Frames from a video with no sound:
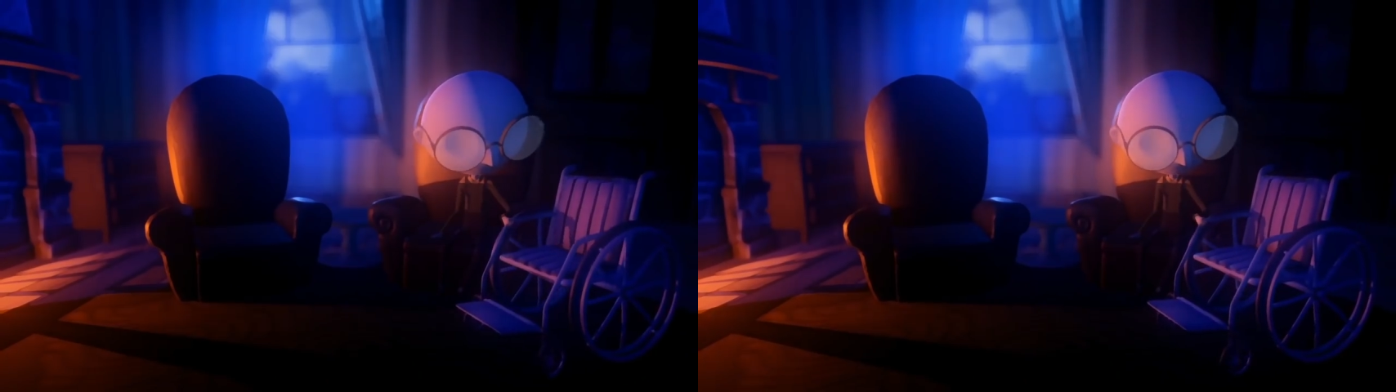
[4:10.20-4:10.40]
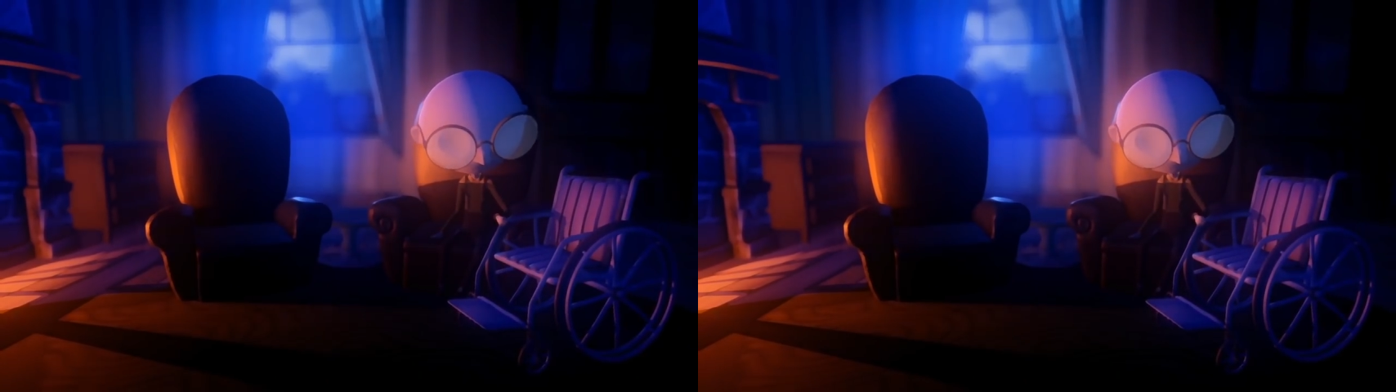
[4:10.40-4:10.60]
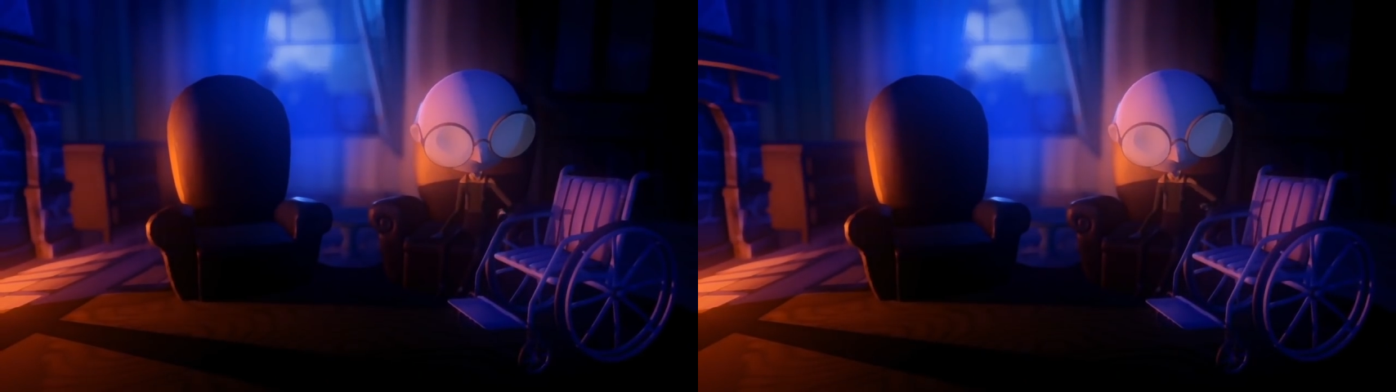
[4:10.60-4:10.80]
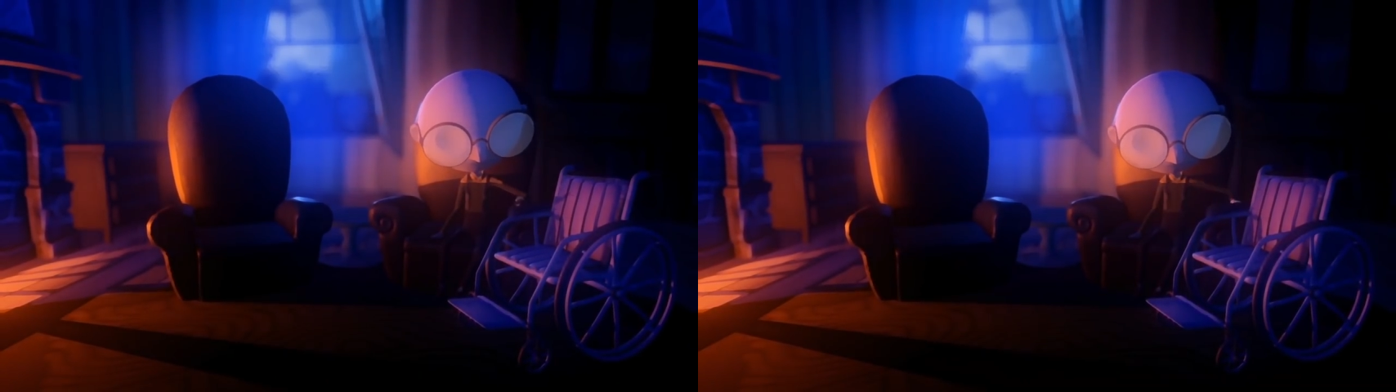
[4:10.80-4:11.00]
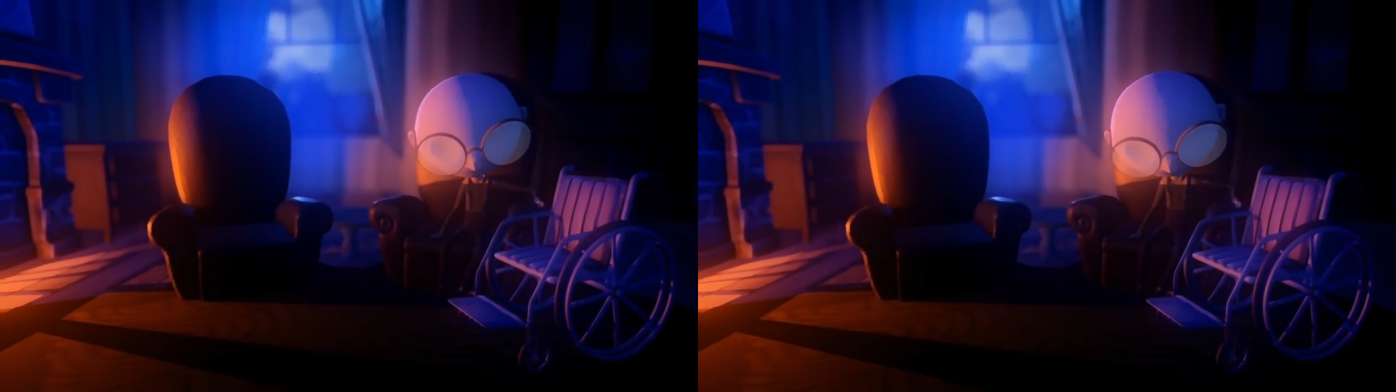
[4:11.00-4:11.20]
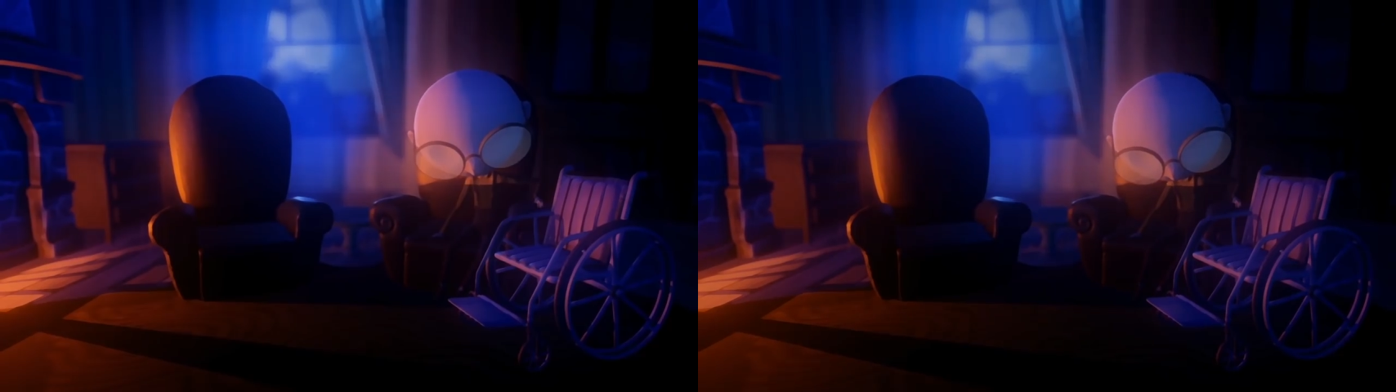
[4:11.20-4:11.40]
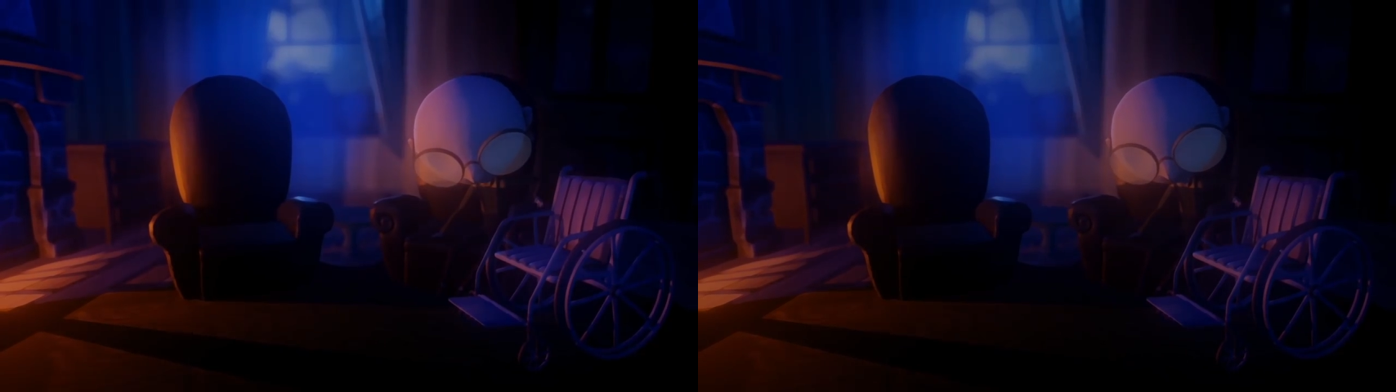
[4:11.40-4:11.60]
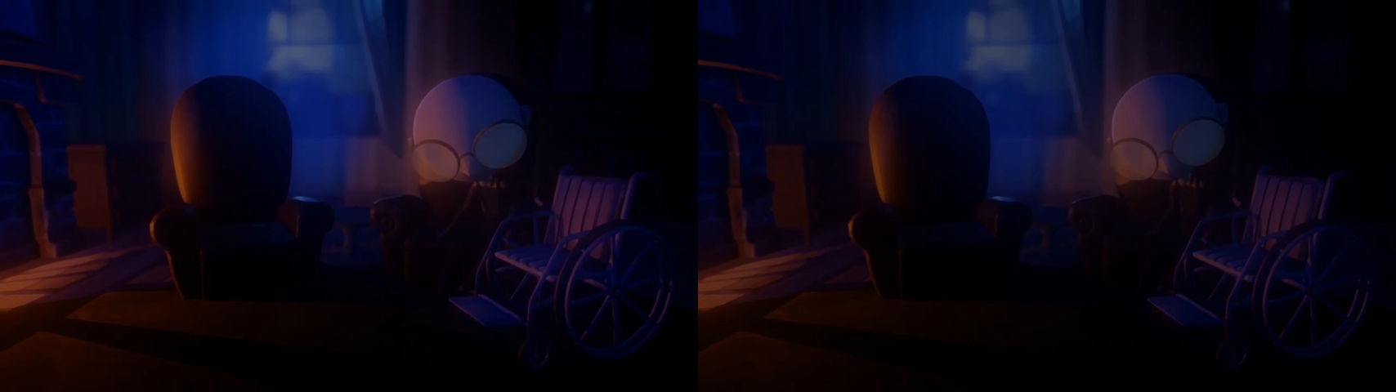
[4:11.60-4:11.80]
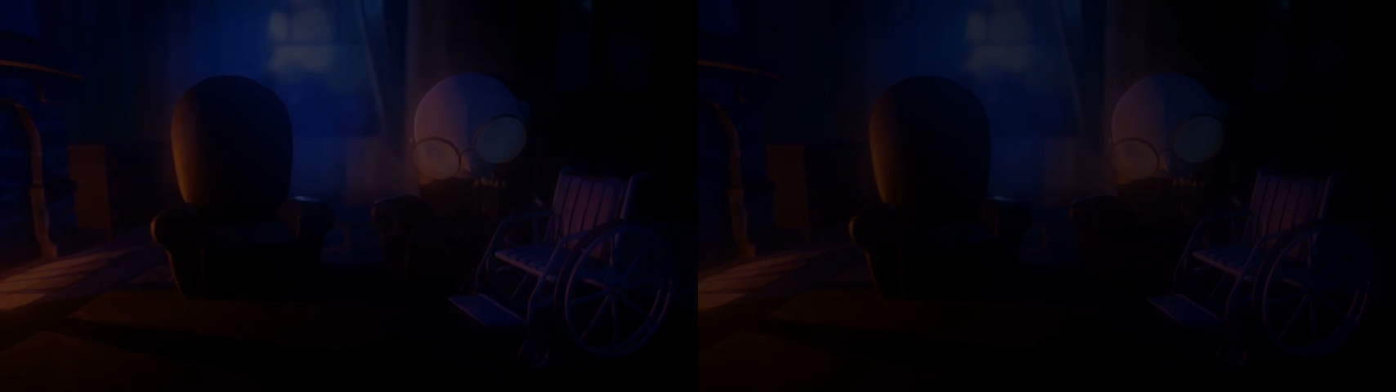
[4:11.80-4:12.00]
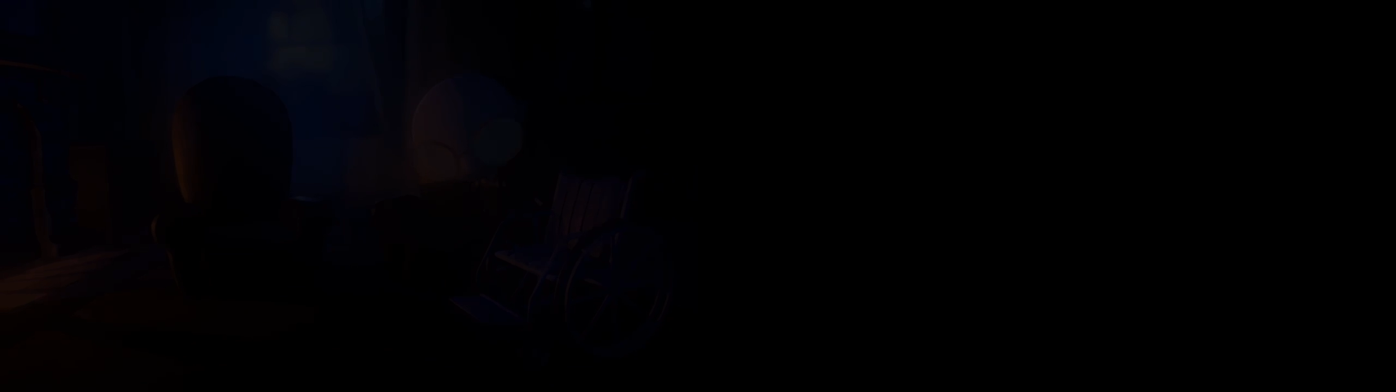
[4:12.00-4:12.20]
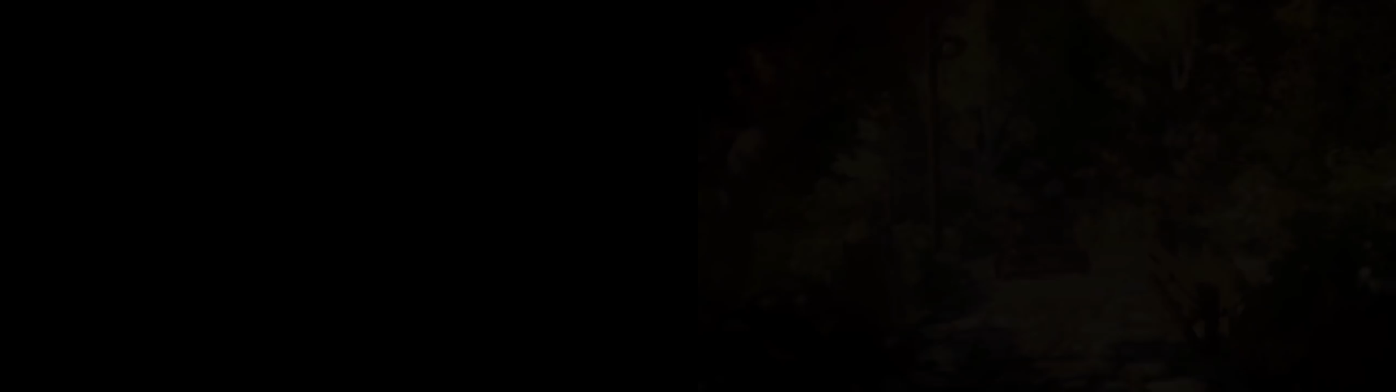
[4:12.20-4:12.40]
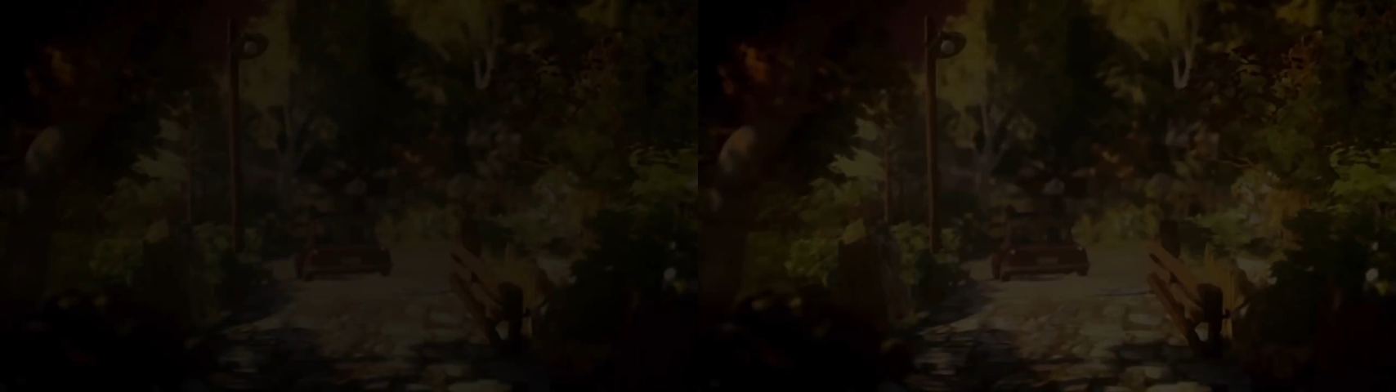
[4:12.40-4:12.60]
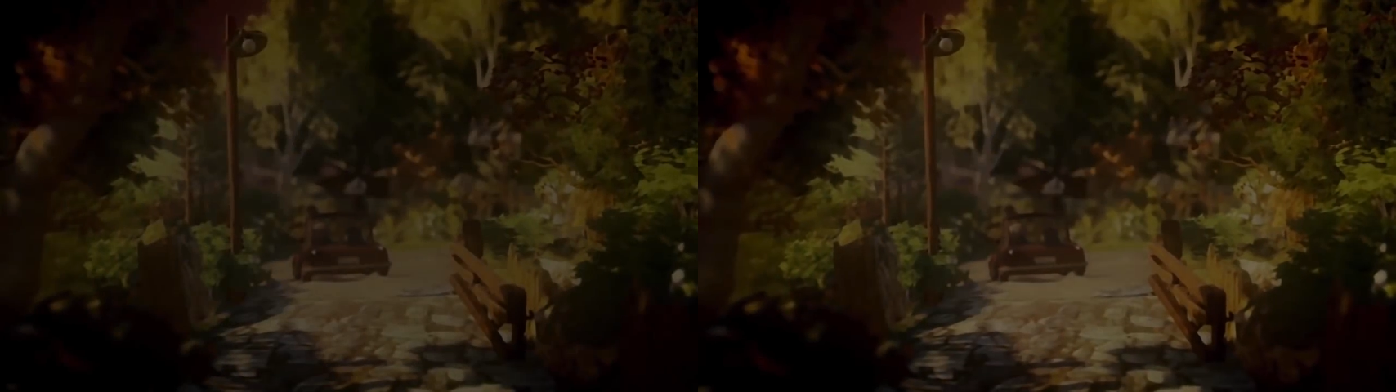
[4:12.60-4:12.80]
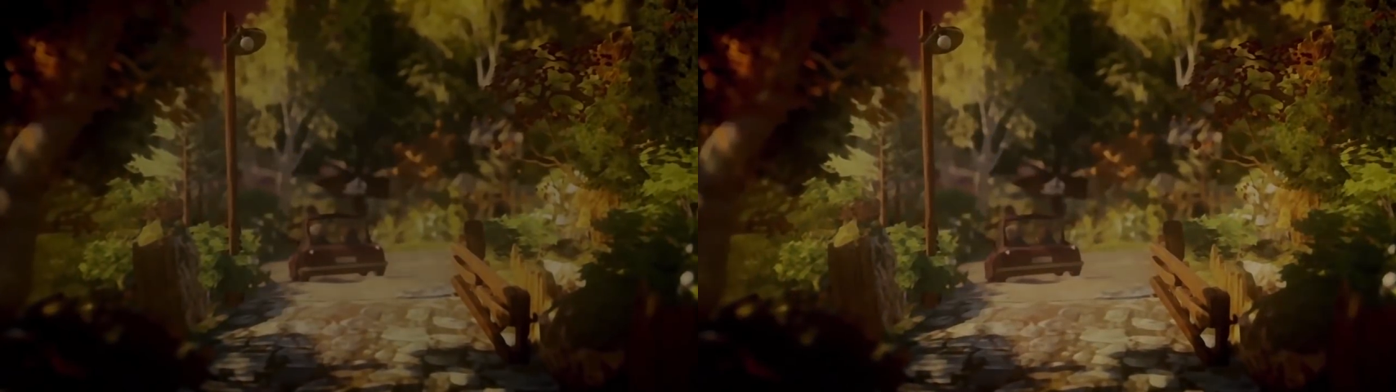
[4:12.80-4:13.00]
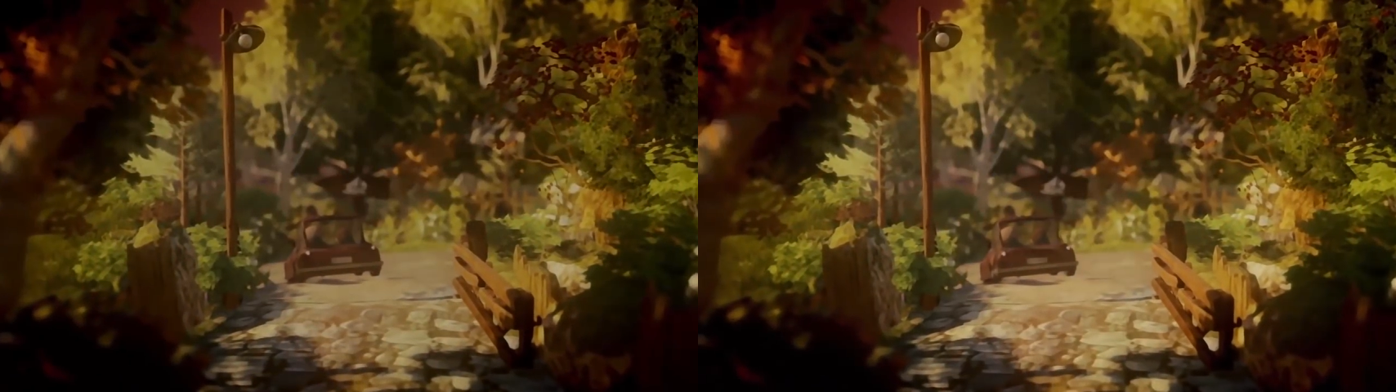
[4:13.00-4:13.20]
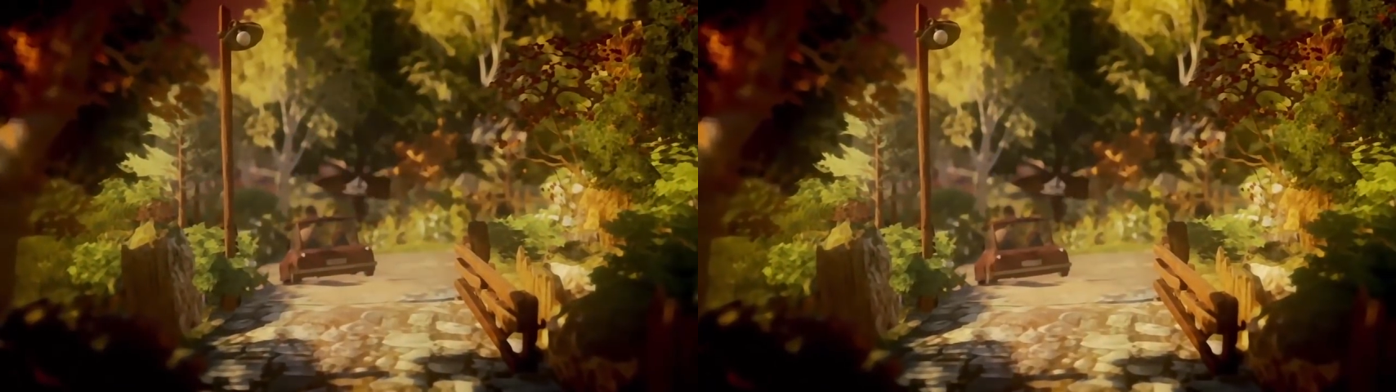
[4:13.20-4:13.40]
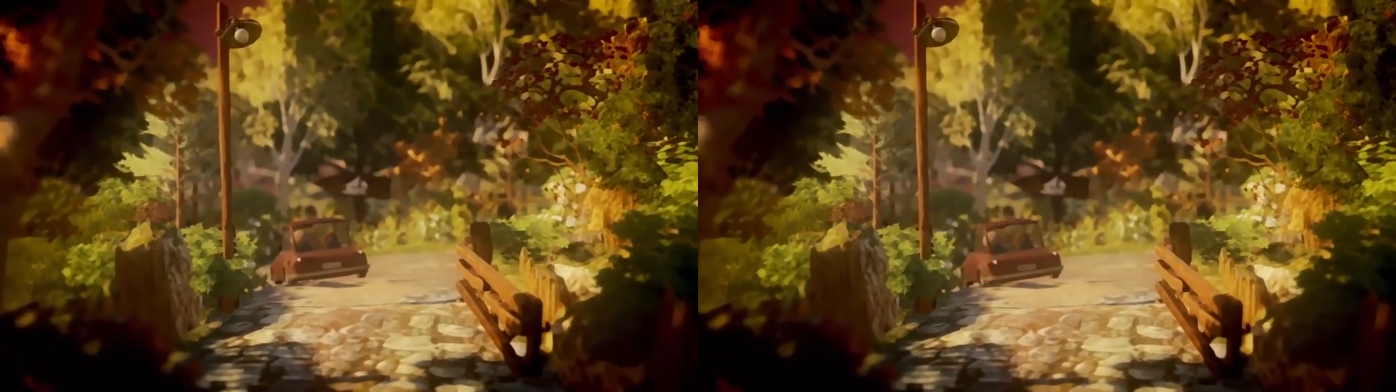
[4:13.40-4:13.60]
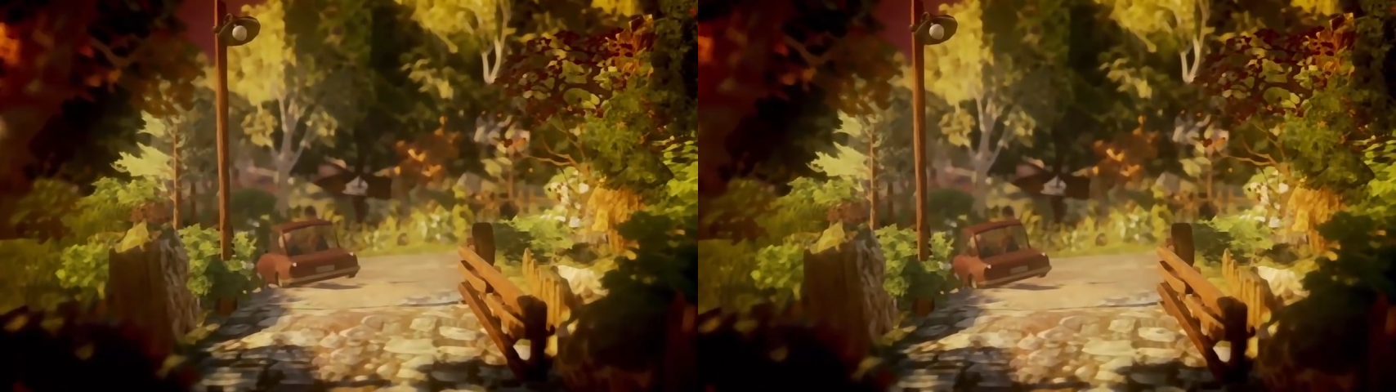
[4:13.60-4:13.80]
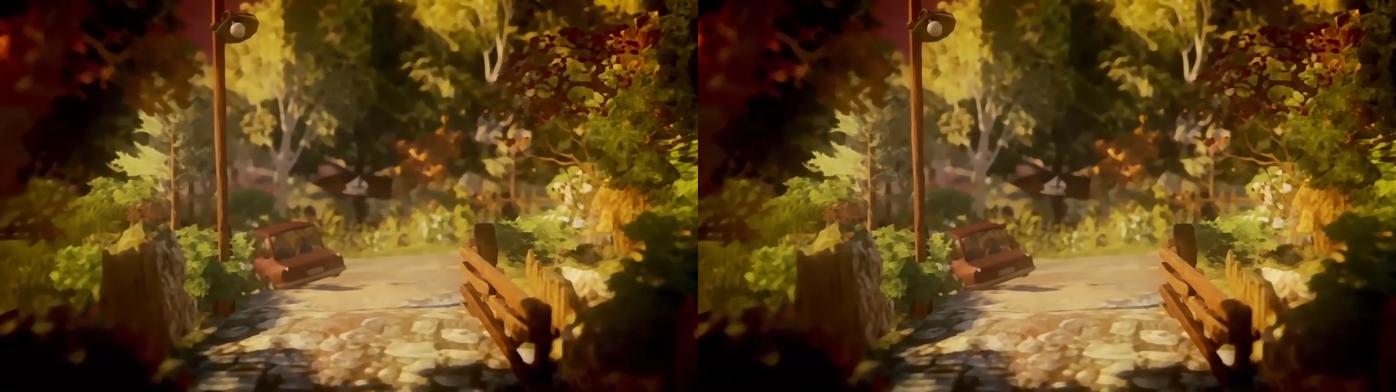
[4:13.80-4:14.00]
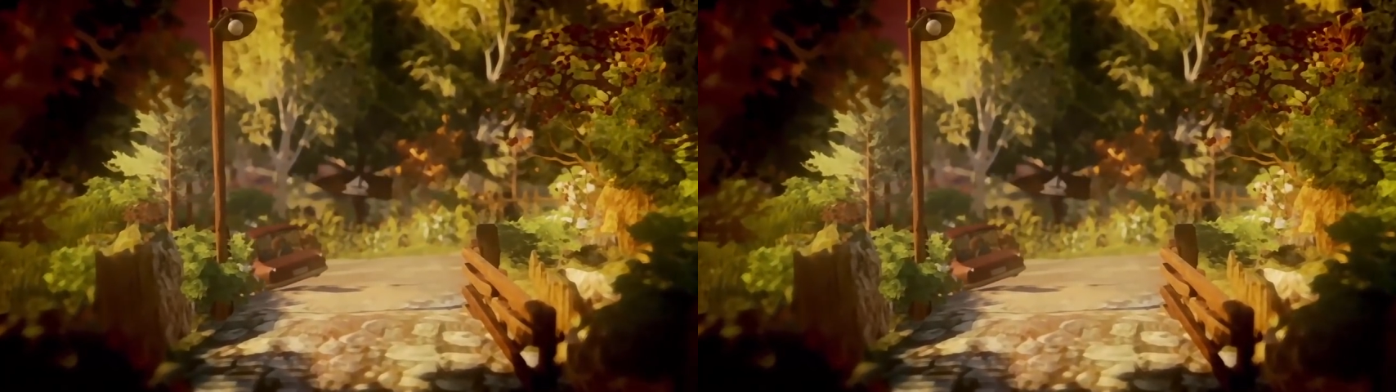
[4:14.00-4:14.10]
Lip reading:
(no speaker visible)